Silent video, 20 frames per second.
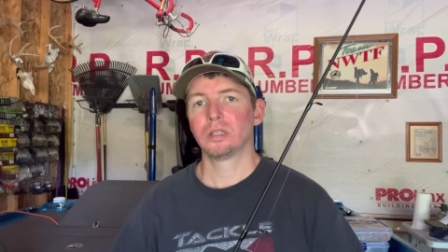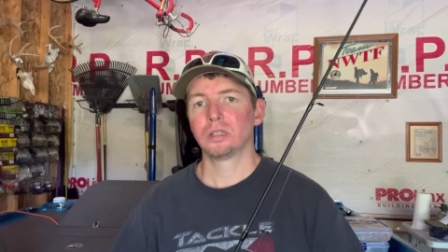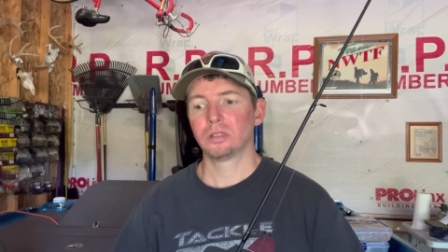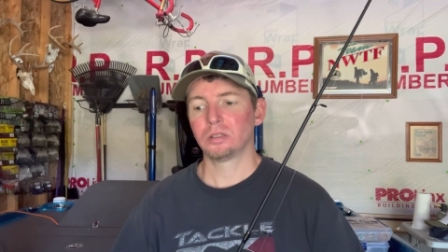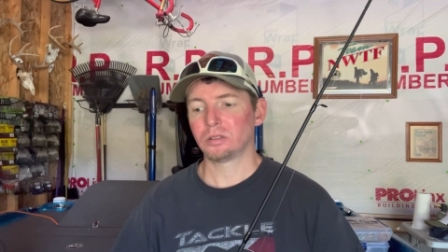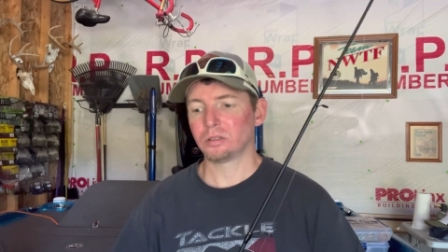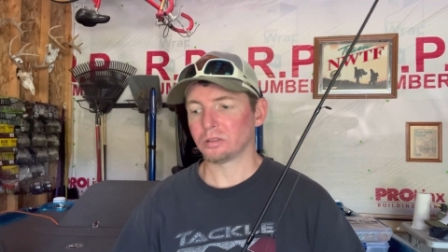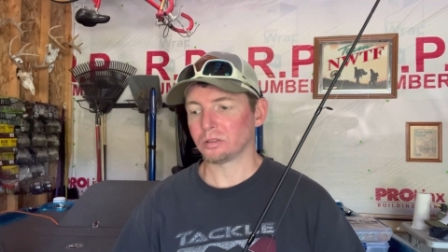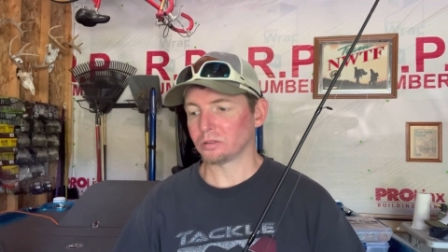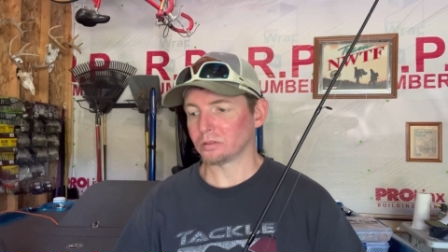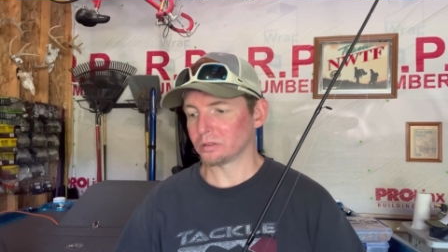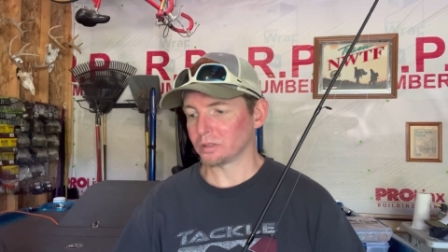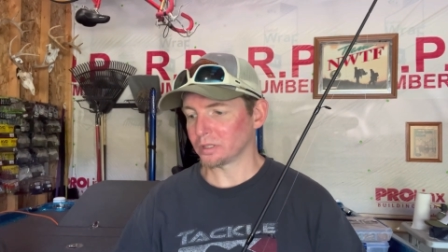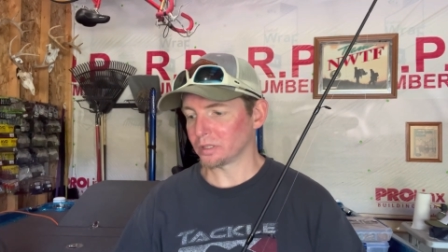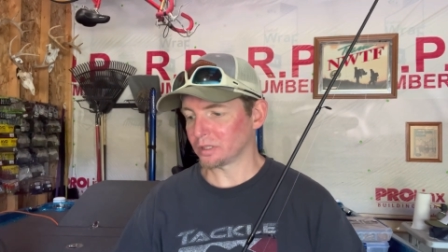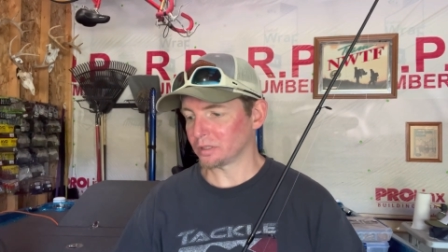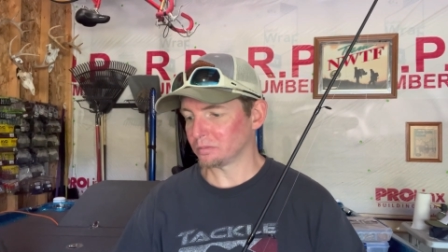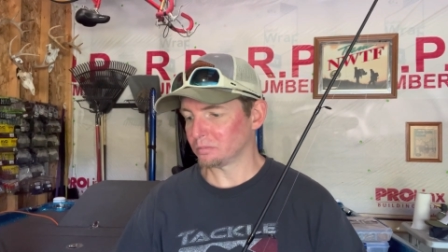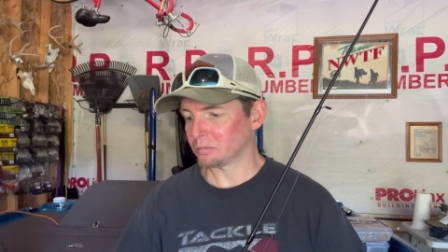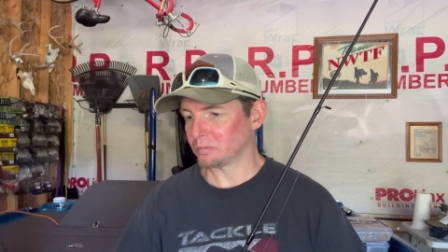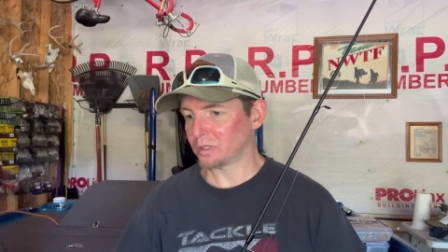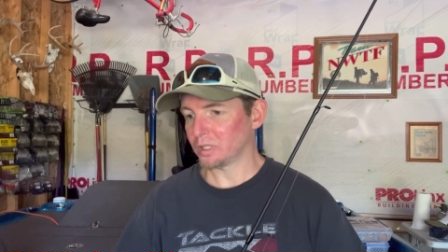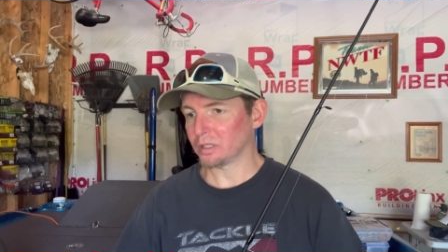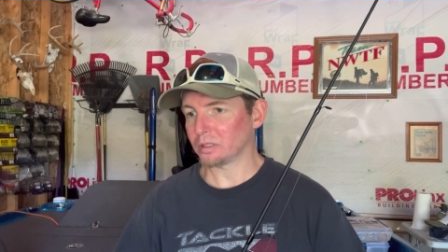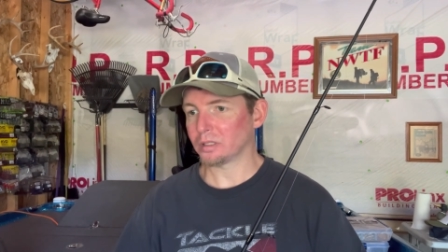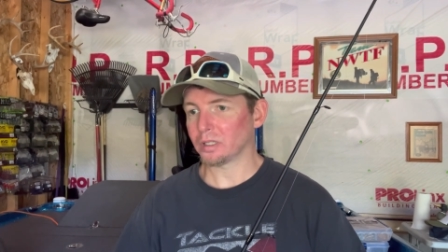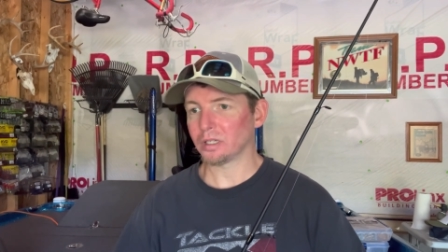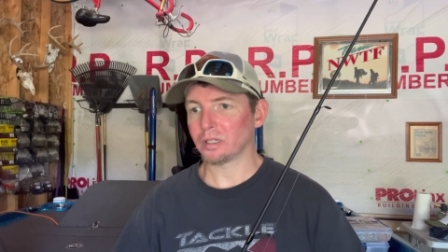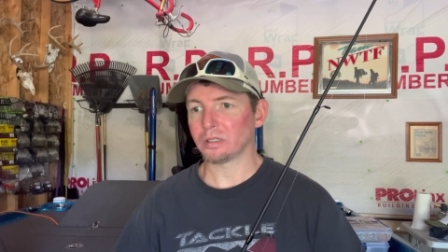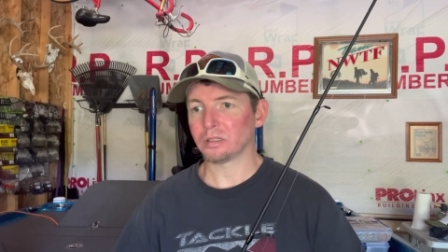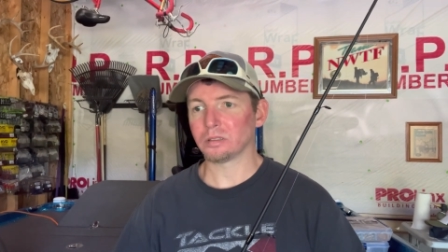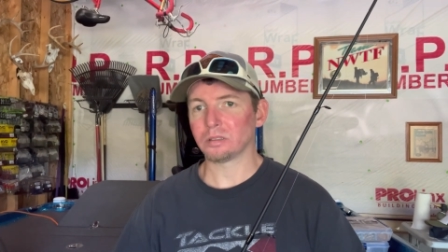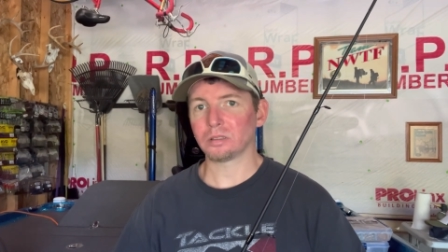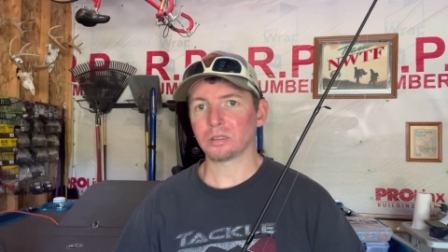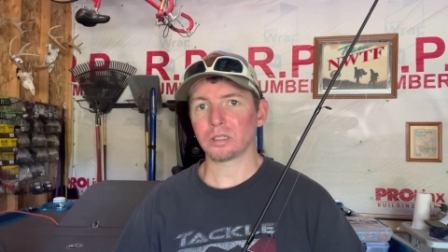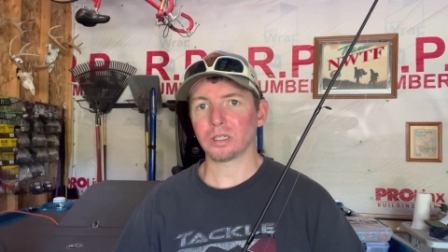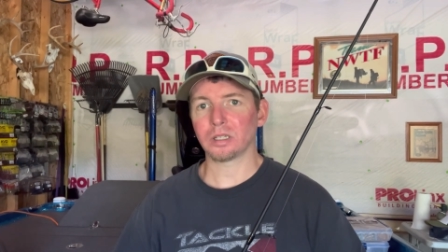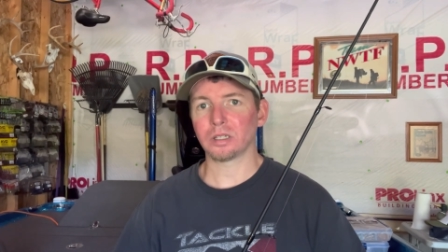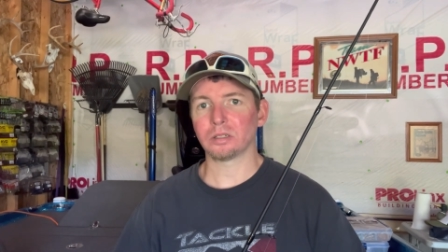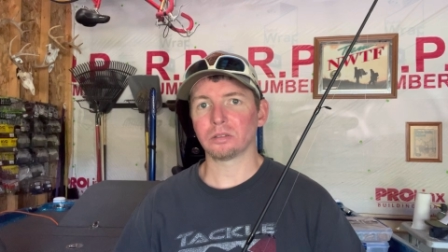So take that into
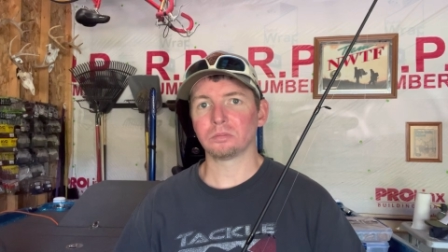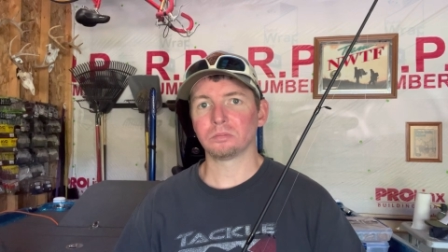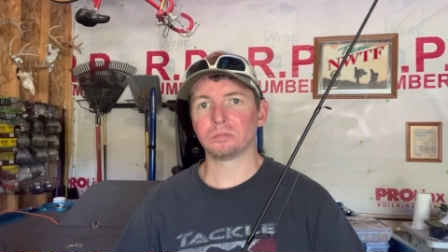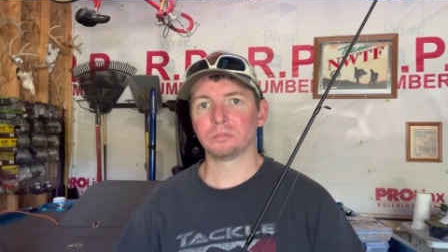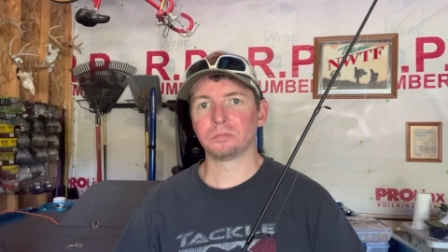account.